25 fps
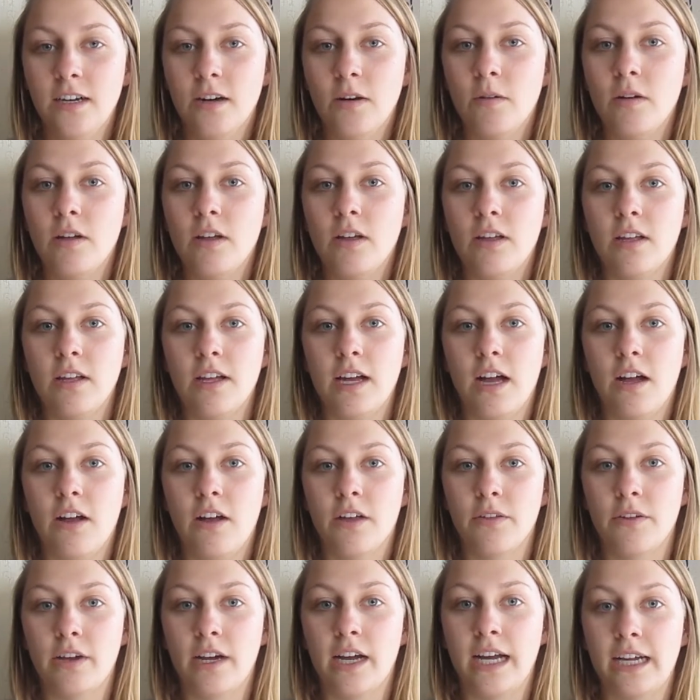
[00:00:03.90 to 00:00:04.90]
Well,
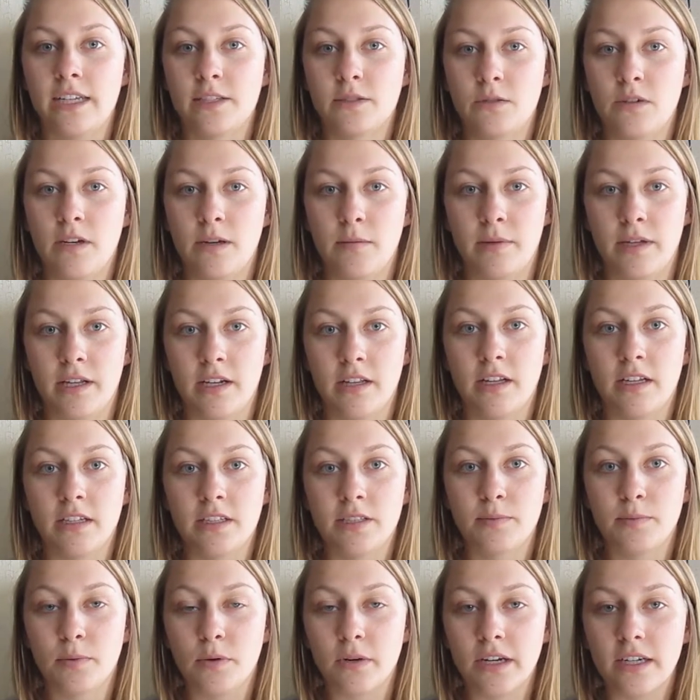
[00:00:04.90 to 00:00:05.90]
all throughout high school, I played a lot of
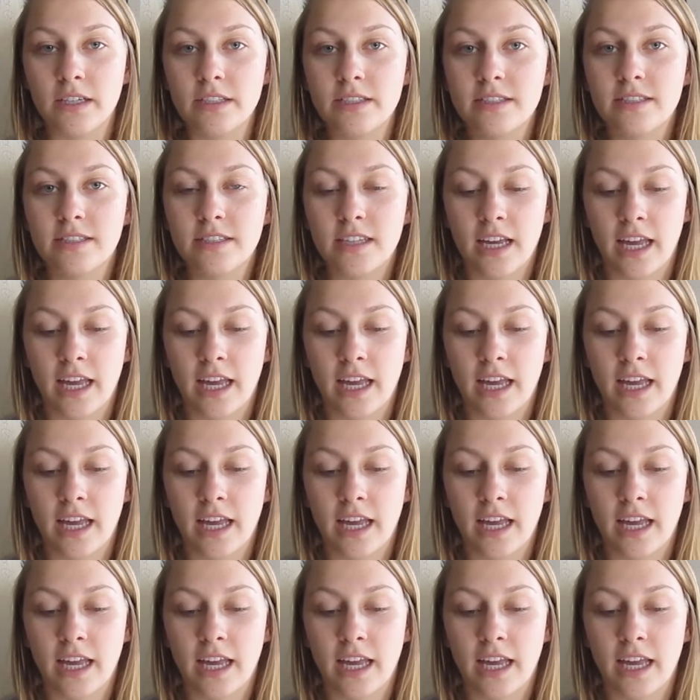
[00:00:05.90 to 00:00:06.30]
sports,